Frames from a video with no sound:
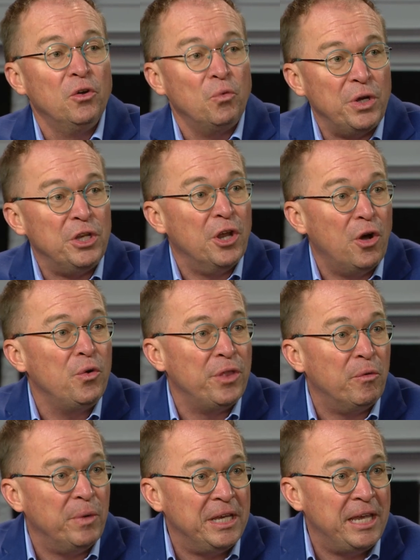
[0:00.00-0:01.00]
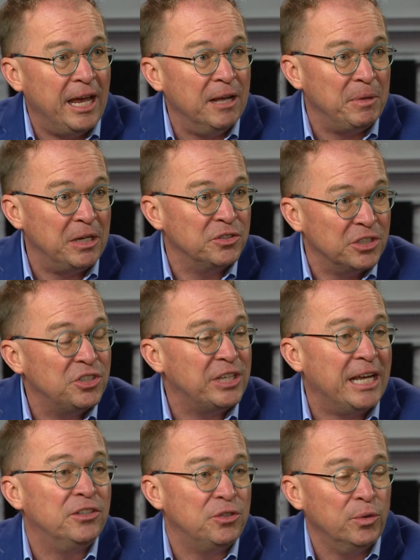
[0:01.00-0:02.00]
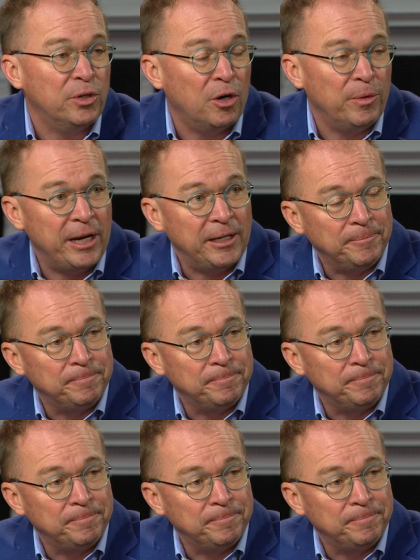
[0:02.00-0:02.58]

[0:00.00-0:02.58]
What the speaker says: We know that we can because the states do it already.